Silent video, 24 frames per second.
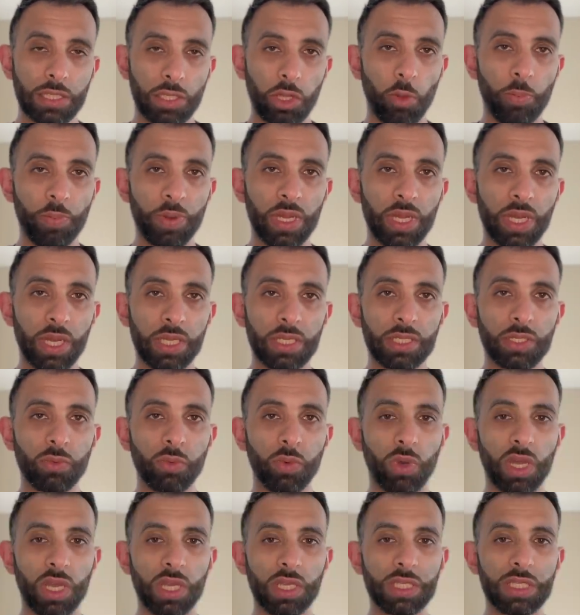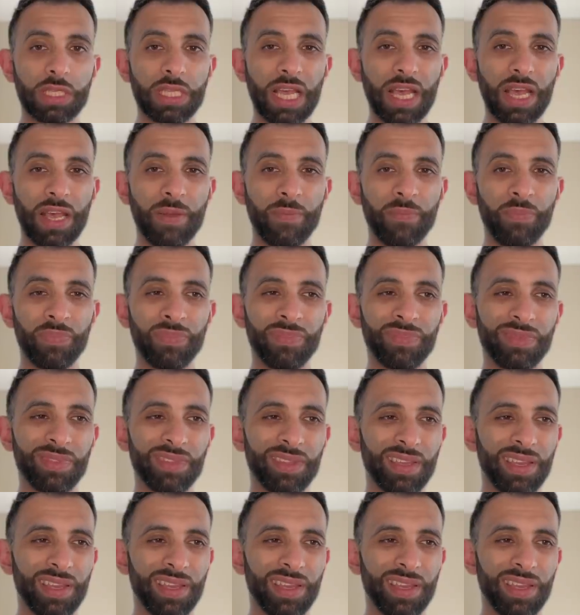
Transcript: sloppiness was um,